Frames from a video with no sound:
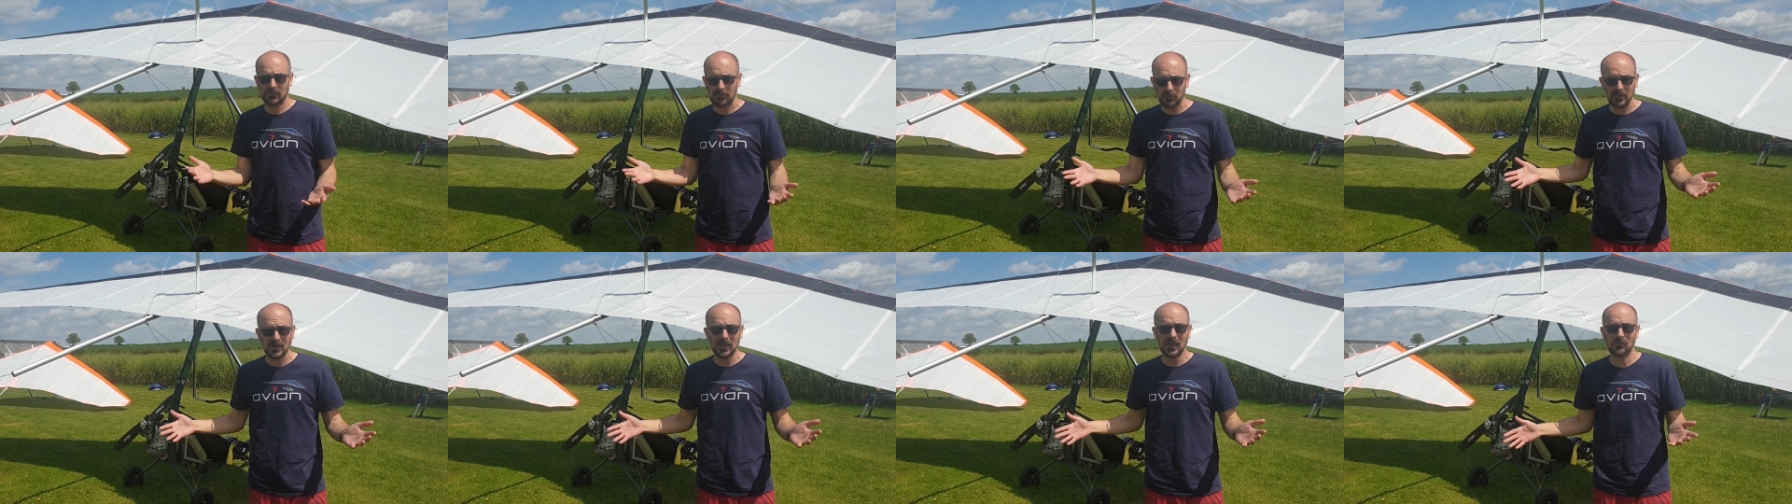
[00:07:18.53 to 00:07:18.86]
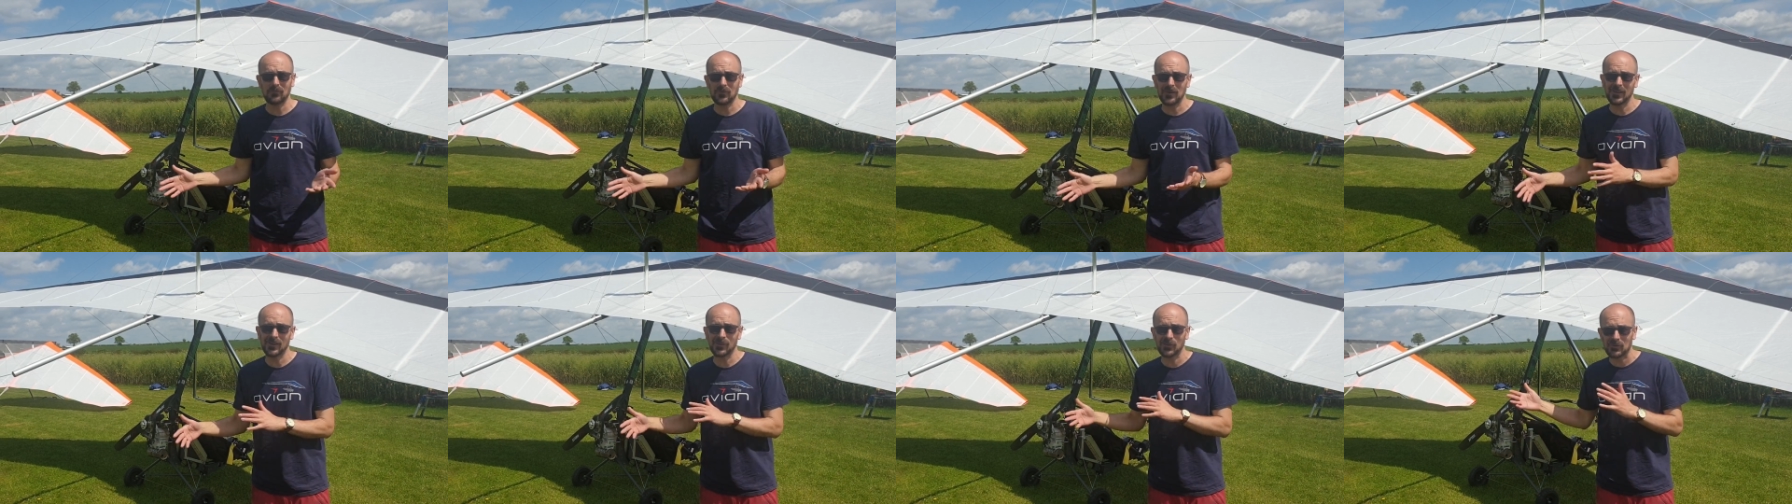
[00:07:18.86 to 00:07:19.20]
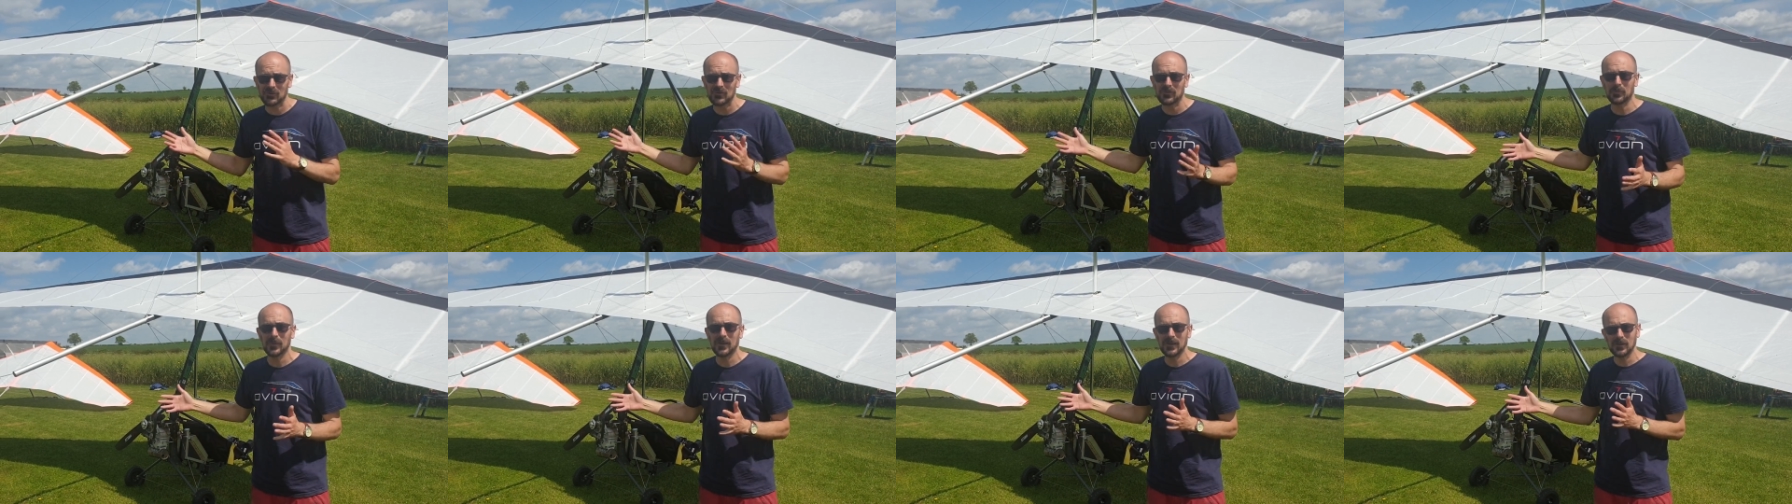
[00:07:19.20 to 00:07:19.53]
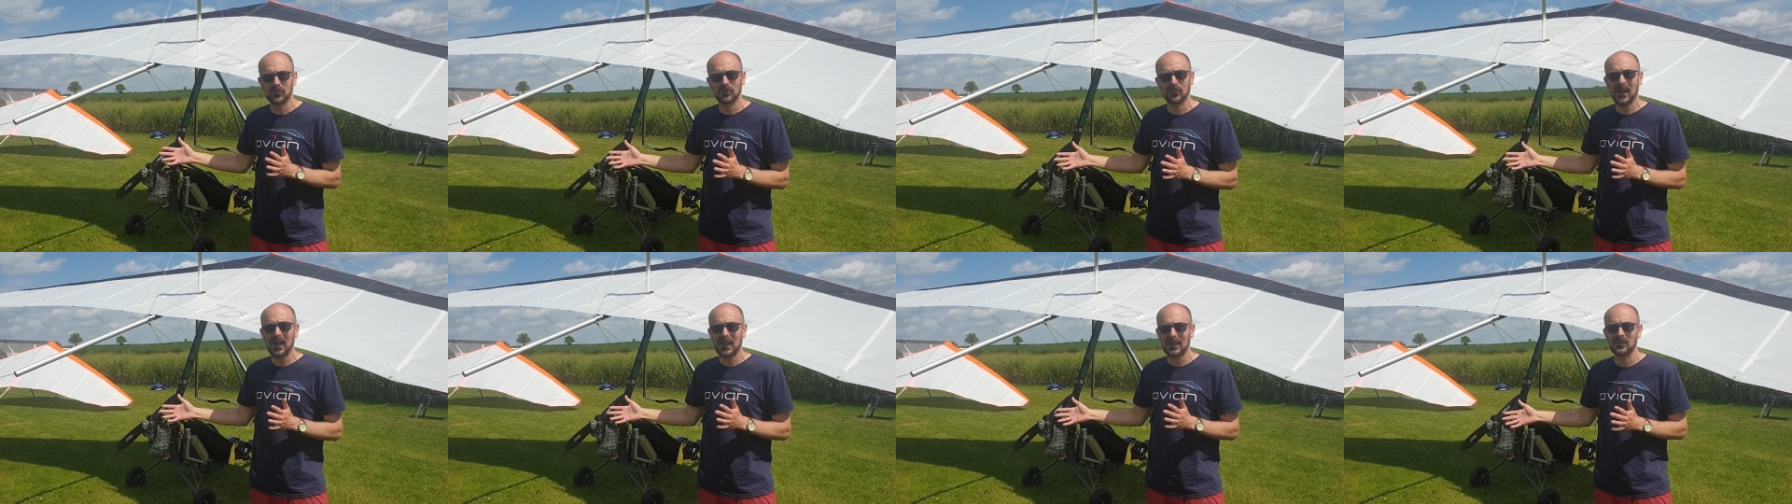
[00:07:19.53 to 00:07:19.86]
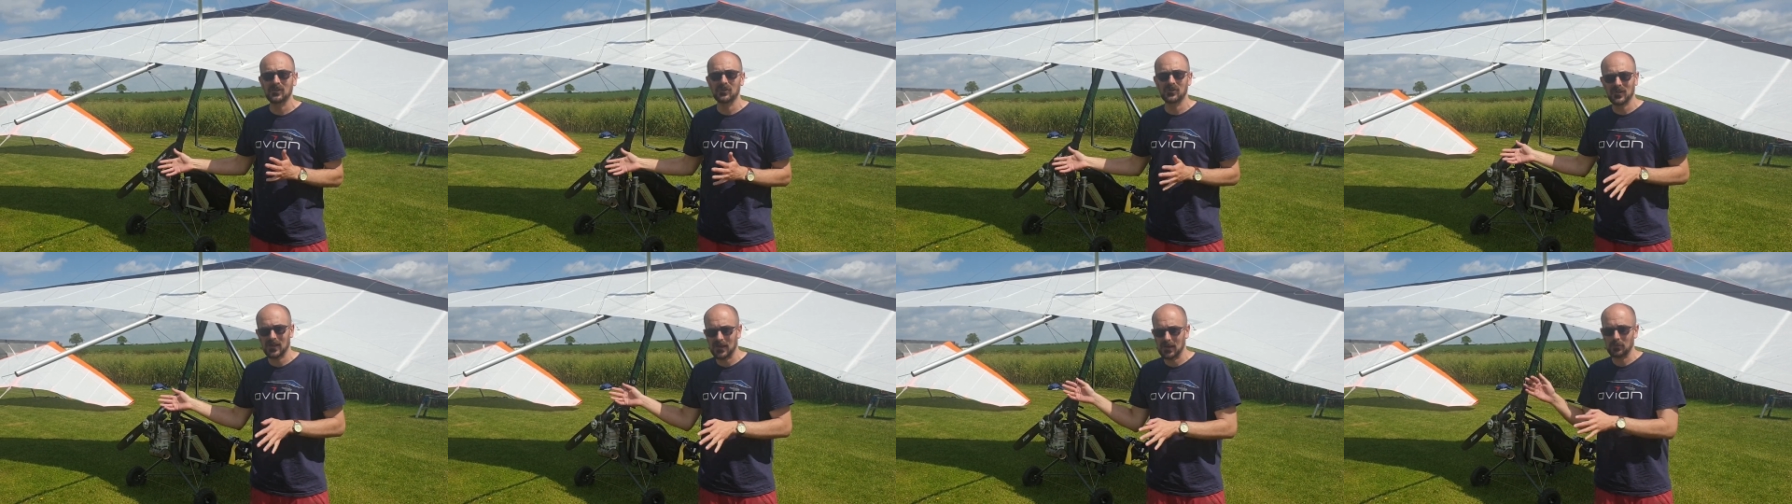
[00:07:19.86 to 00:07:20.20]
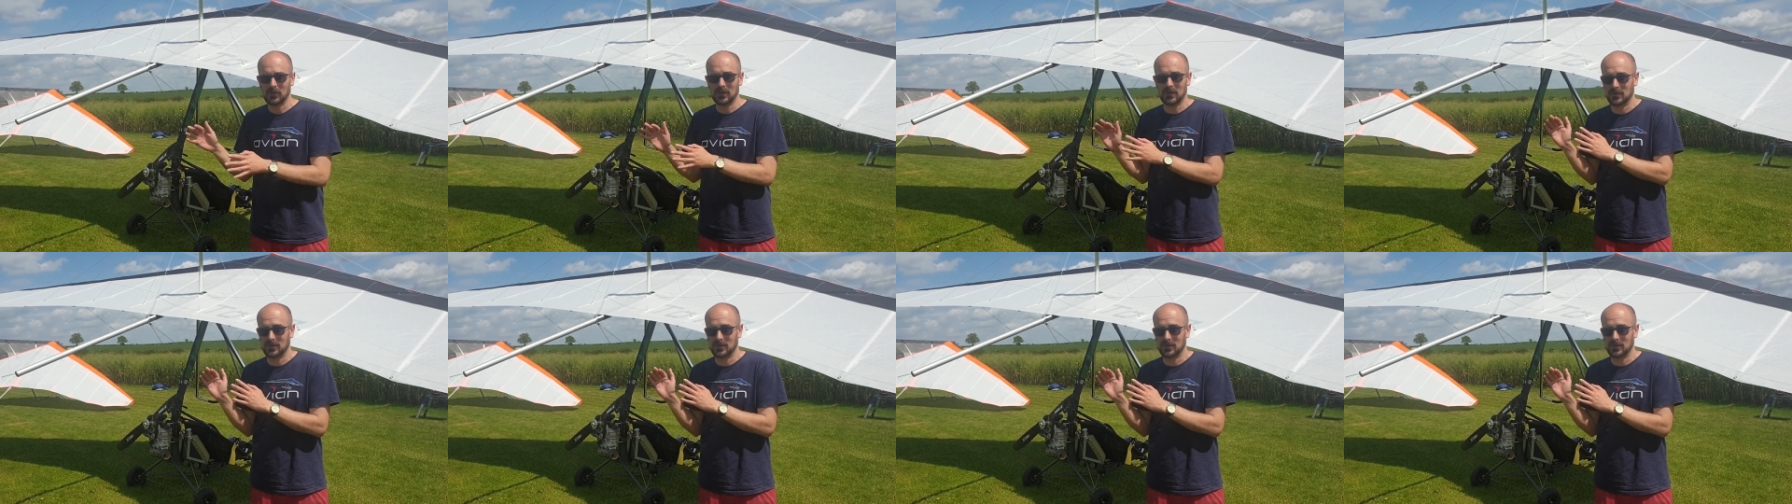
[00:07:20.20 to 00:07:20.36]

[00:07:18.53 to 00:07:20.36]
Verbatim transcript: So we get a really good speed range here.